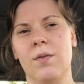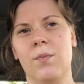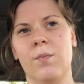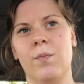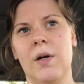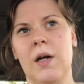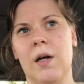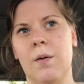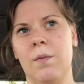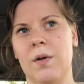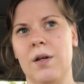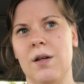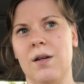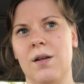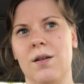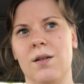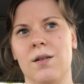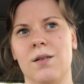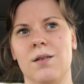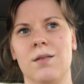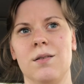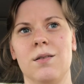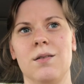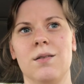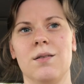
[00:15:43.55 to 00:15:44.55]
Baby
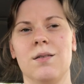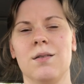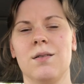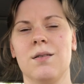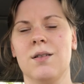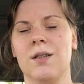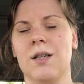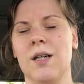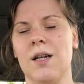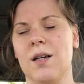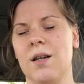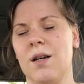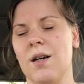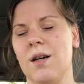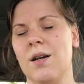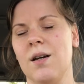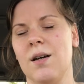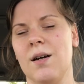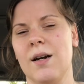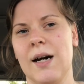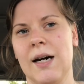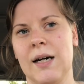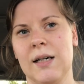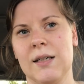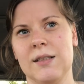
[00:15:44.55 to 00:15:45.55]
is kicking and
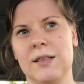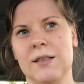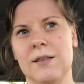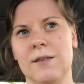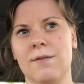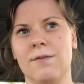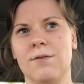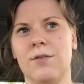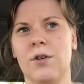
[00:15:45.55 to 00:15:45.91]
active.